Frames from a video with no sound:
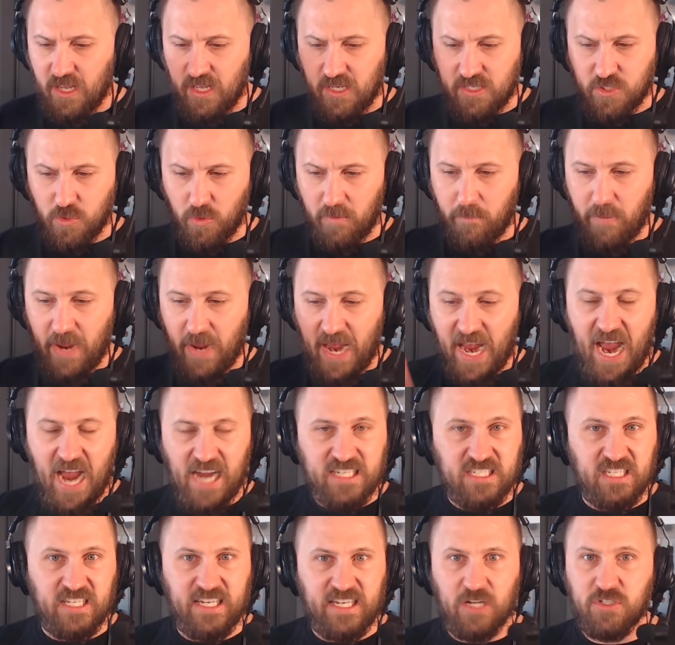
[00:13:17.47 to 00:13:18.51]
doing
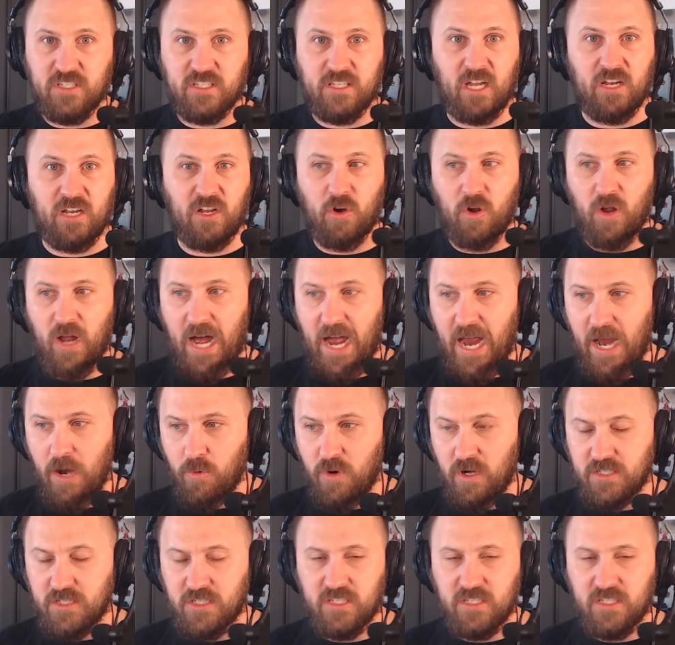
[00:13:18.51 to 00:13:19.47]
PAX, and now she's got to go to Iowa.